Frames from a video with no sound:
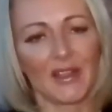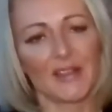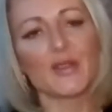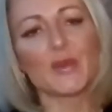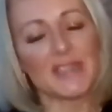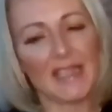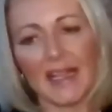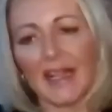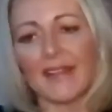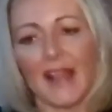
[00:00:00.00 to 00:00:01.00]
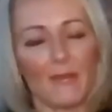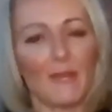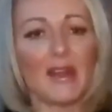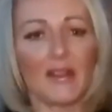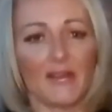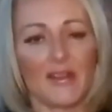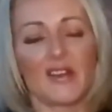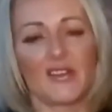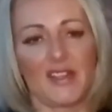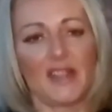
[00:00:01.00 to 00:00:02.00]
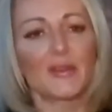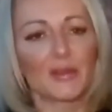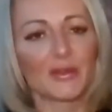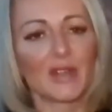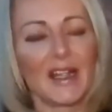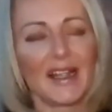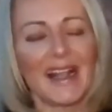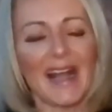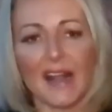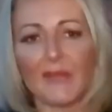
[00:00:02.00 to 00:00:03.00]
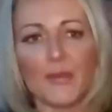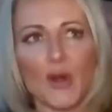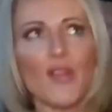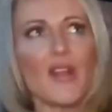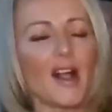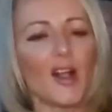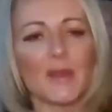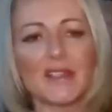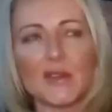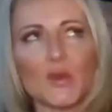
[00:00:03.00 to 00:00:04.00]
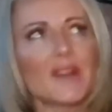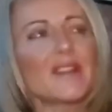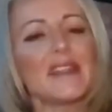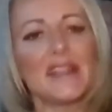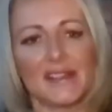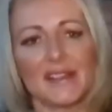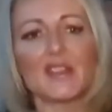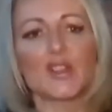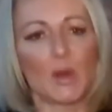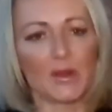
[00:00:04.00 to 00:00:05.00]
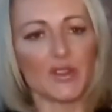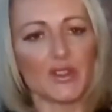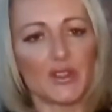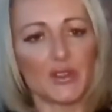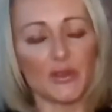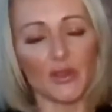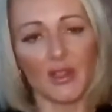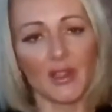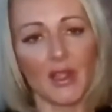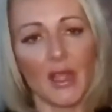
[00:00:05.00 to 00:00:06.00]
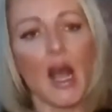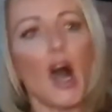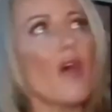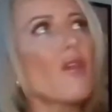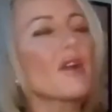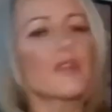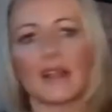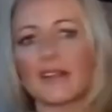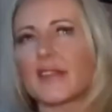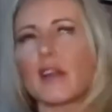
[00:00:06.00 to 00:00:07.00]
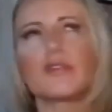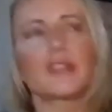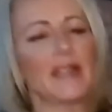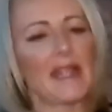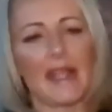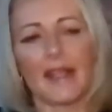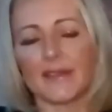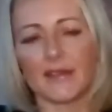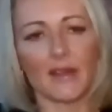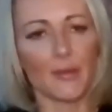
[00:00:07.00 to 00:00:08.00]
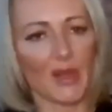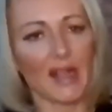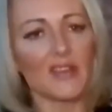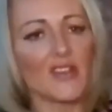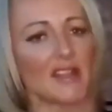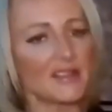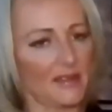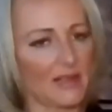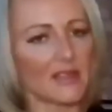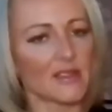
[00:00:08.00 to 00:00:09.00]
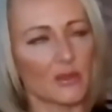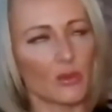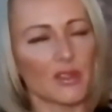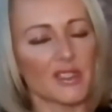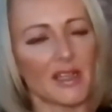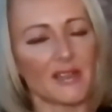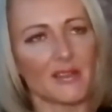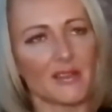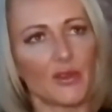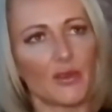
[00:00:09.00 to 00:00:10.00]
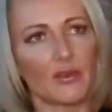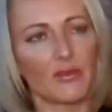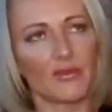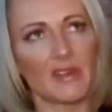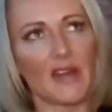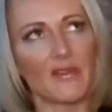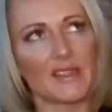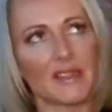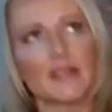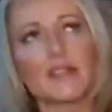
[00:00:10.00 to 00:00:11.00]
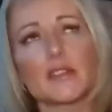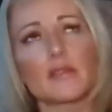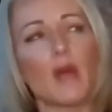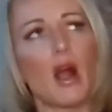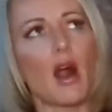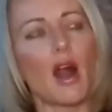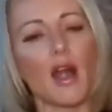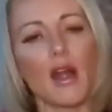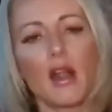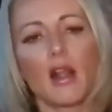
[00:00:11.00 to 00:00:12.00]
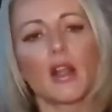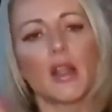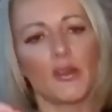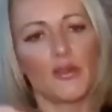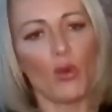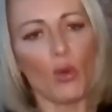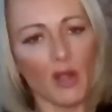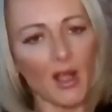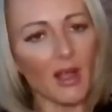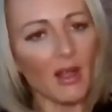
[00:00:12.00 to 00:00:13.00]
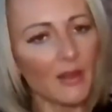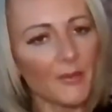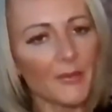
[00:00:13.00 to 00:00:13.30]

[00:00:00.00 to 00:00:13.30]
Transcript: So take that minute for yourself. And I've brought that up because it's one of the easiest ones to do. Other things that are really excellent at bringing you into that slower side of your nervous system are yoga.